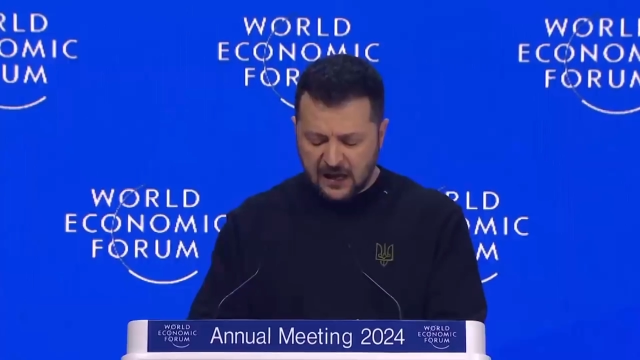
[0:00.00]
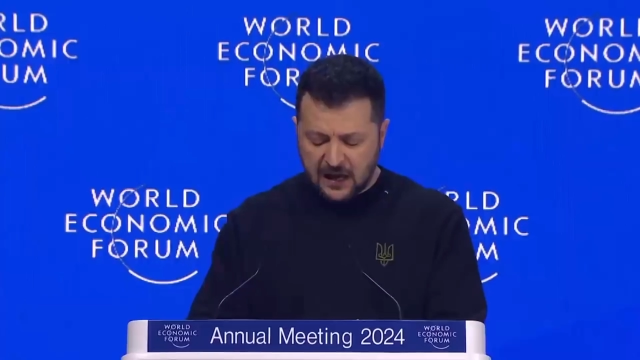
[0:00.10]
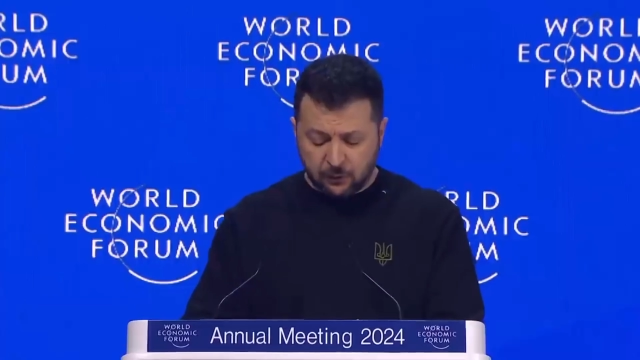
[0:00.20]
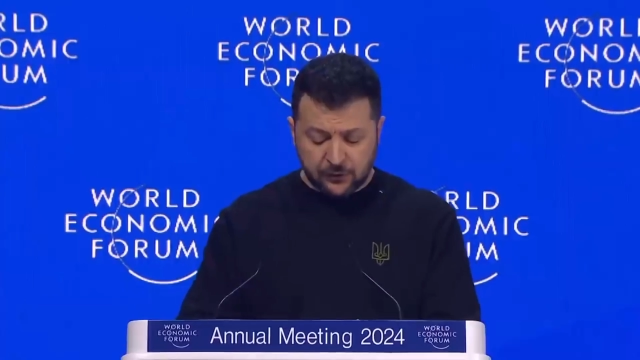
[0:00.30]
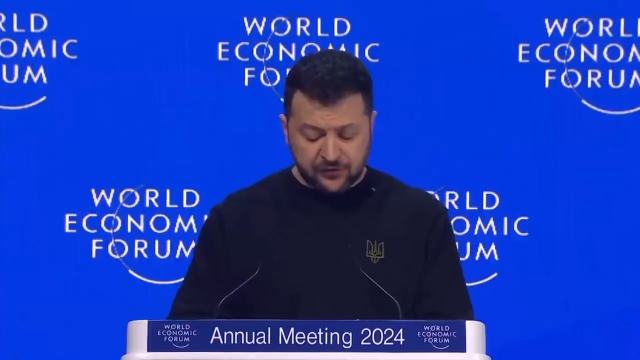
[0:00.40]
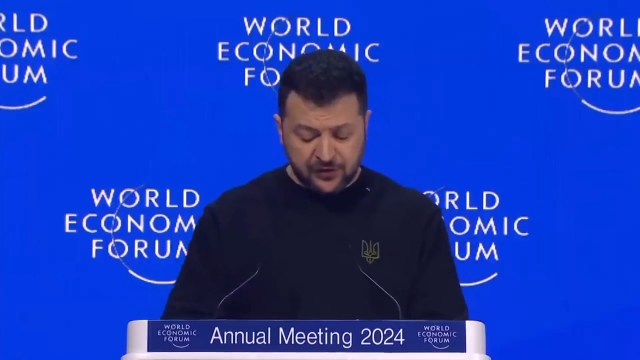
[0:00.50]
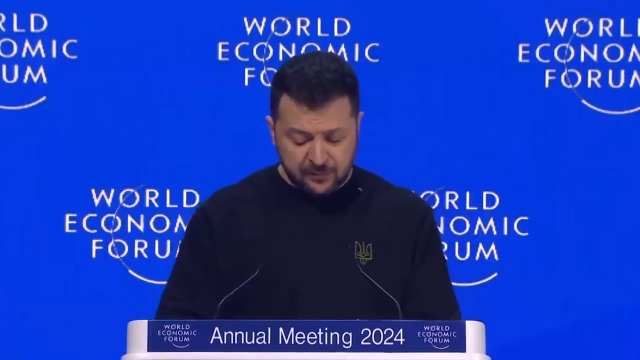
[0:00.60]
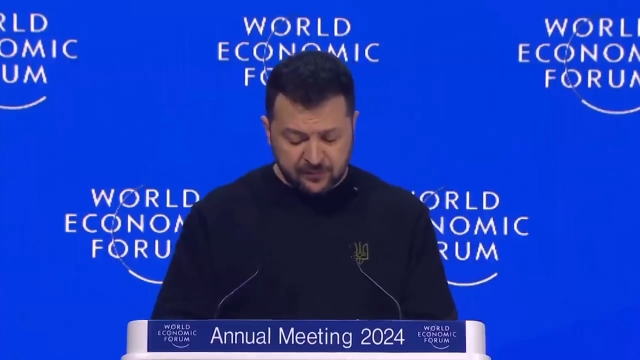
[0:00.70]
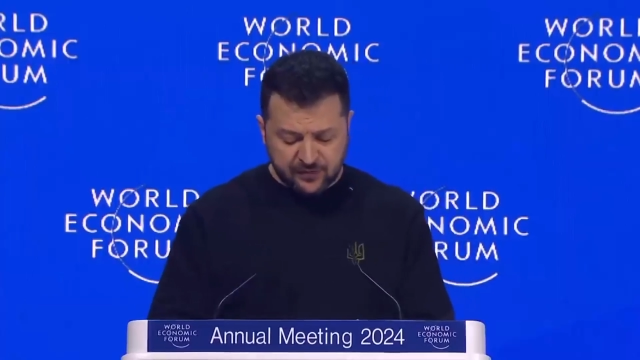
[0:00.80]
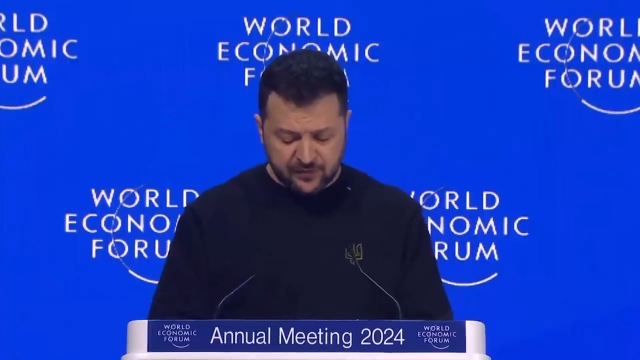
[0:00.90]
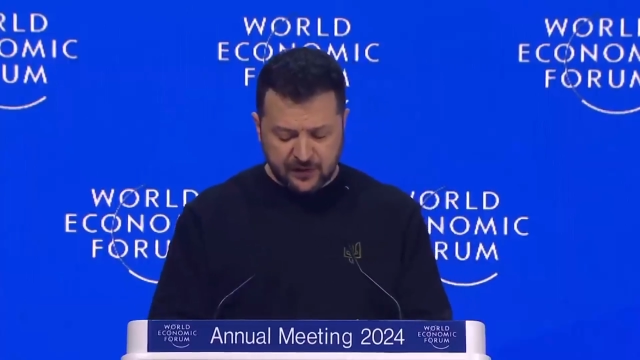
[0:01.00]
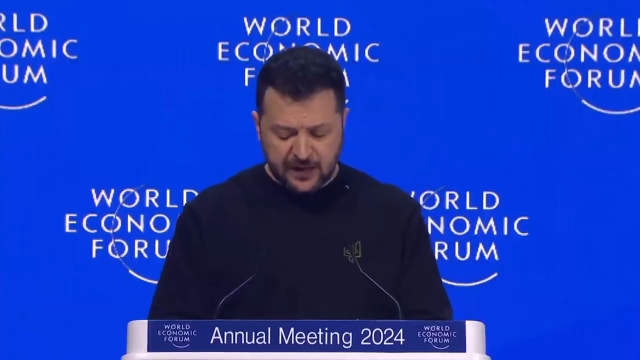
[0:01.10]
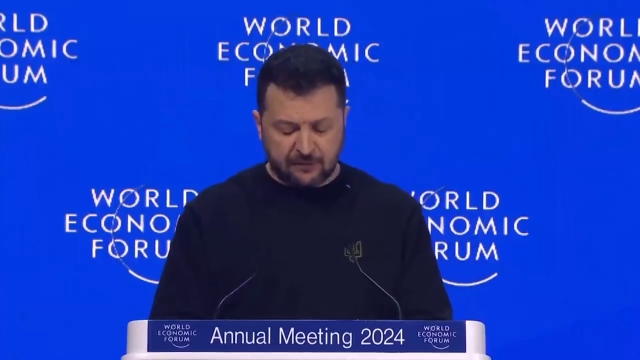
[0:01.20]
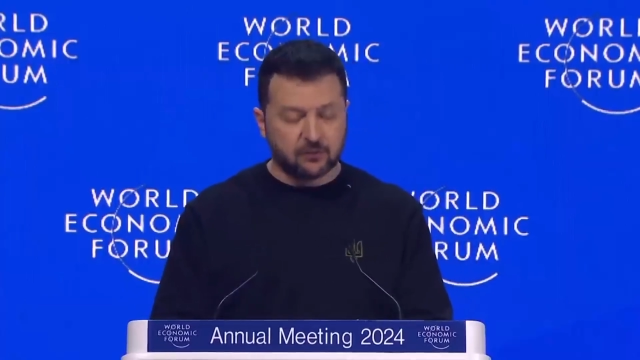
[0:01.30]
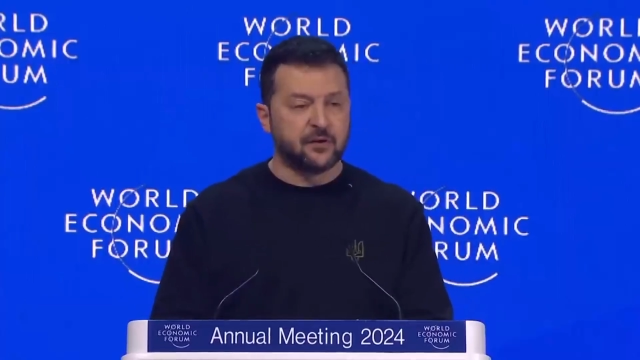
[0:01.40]
our teams
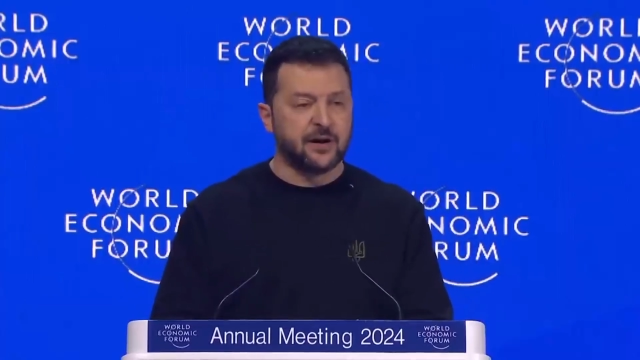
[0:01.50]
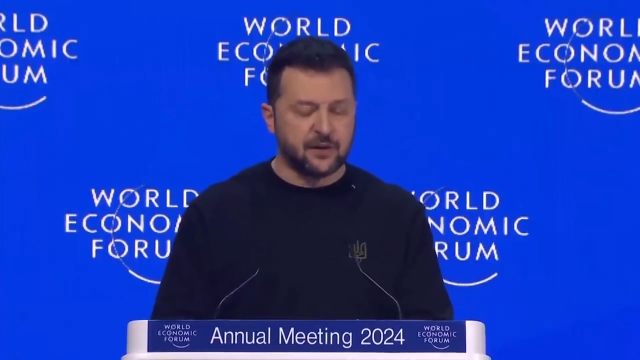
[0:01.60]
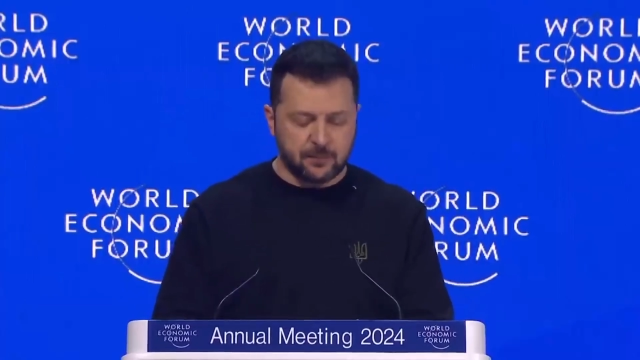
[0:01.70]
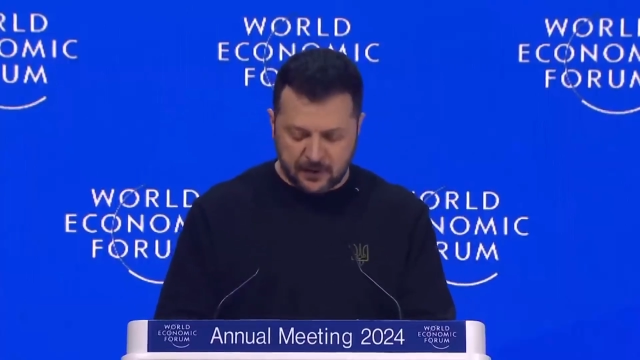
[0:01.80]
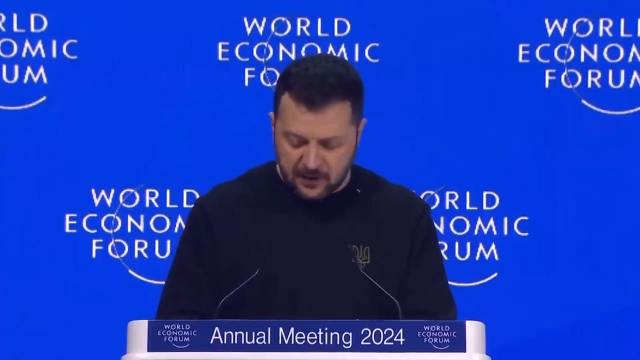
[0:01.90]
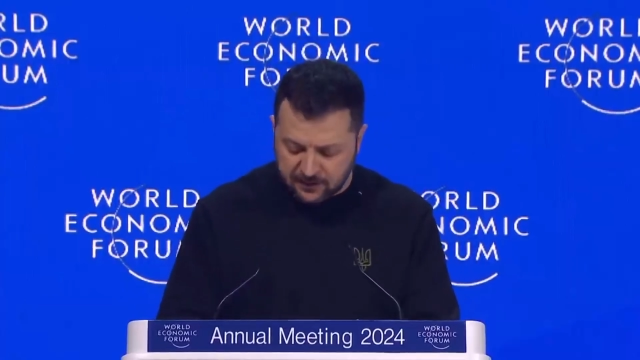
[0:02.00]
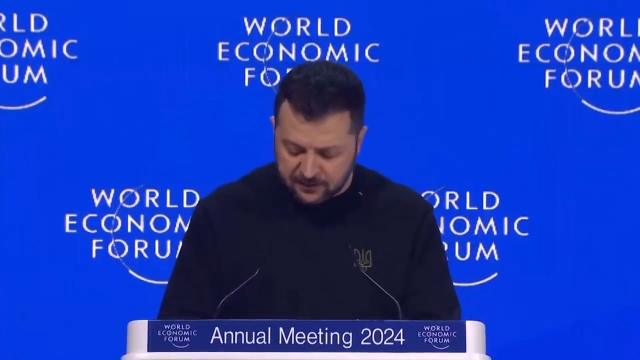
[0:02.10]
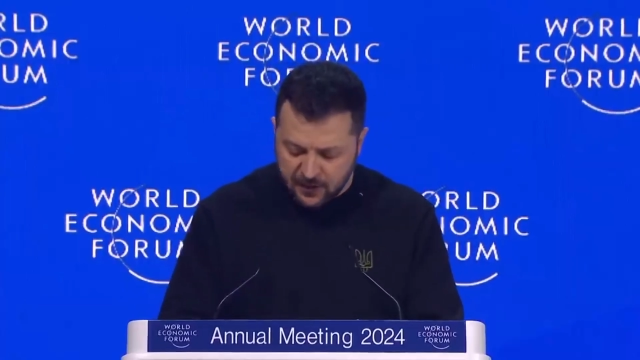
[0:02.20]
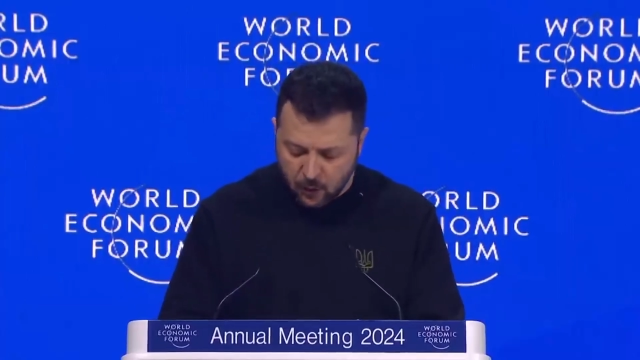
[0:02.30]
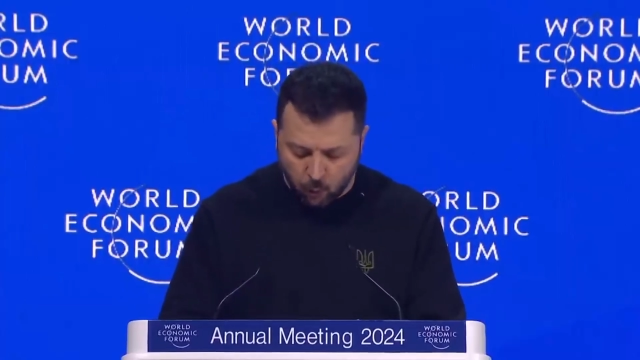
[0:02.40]
have already begun